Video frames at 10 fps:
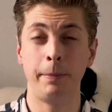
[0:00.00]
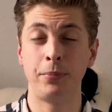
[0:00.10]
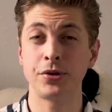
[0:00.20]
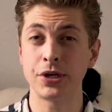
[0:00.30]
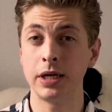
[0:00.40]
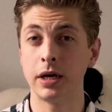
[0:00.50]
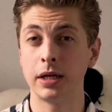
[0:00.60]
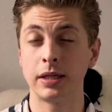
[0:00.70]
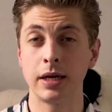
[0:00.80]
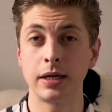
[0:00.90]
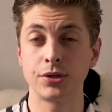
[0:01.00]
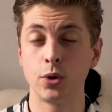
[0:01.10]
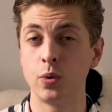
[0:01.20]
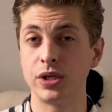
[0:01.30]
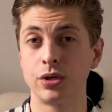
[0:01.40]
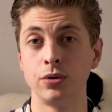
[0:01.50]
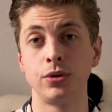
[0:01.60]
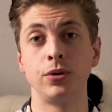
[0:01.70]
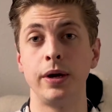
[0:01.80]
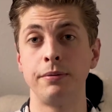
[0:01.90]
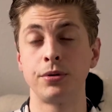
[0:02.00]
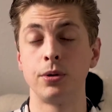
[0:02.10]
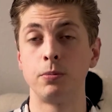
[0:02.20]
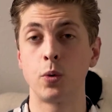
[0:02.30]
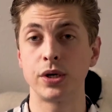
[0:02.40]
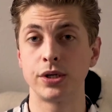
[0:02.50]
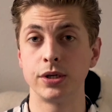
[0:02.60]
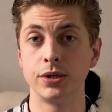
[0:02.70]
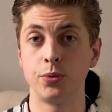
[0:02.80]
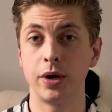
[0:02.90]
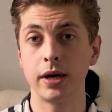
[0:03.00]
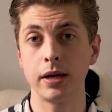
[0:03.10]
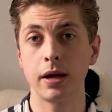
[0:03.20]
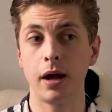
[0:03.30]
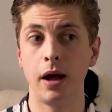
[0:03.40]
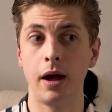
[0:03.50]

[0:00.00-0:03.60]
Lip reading: Personally, I think it's always good to have some questions ready.